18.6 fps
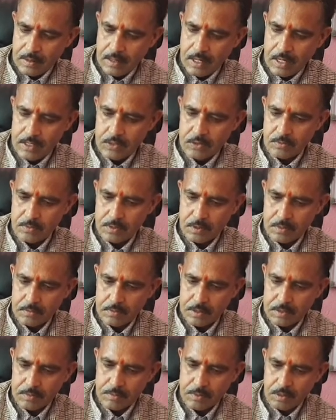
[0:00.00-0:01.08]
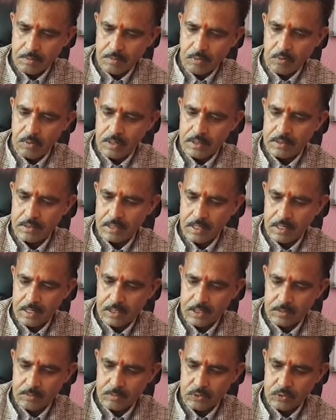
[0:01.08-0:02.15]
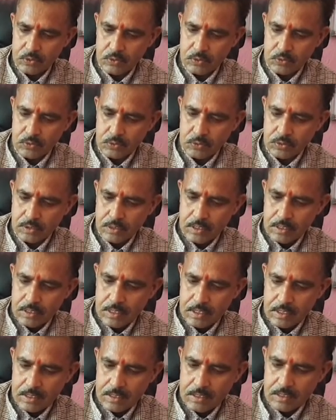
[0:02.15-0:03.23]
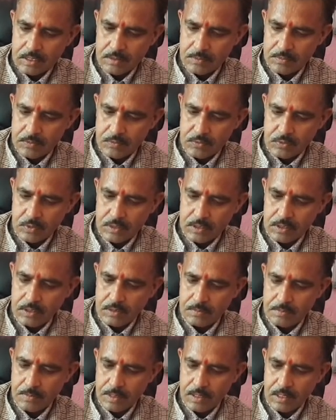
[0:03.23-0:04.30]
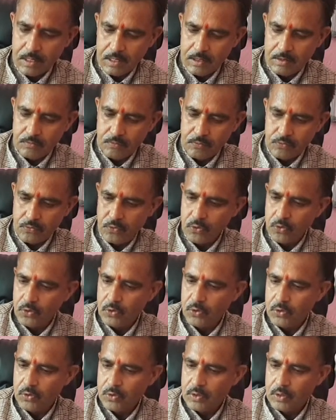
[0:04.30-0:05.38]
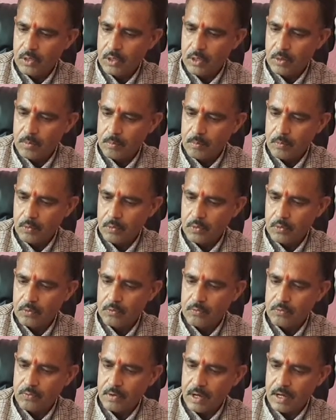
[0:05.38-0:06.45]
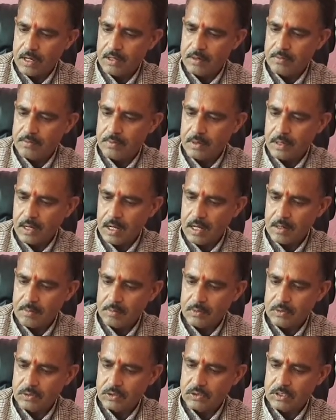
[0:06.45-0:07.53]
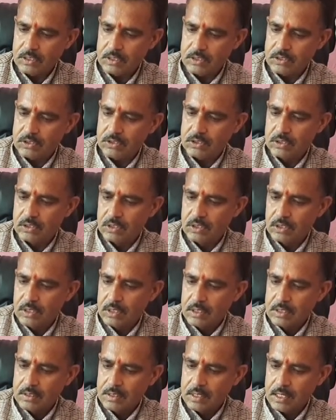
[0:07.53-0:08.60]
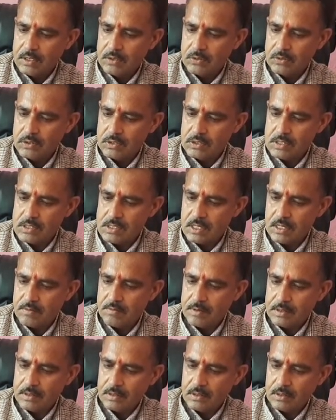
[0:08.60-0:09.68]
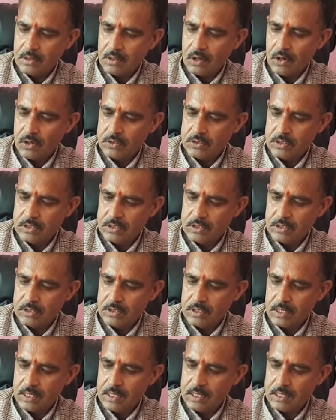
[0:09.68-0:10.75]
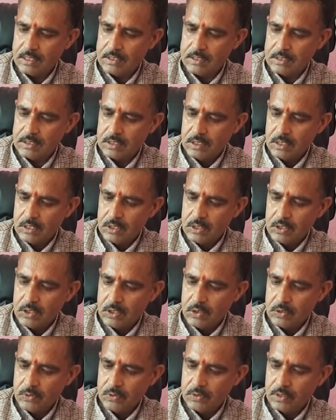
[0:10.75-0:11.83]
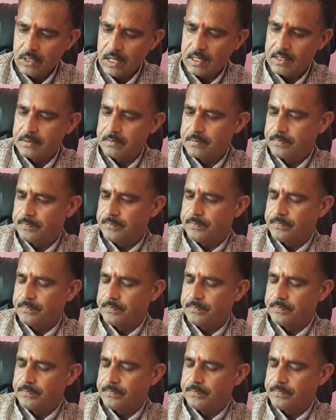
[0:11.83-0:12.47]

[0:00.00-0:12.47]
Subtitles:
Hydrogen atomic number 1, helium 2, lithium 3, beryllium 4, boron 5, carbon 6, nitrogen 7, oxygen 8, neon 9.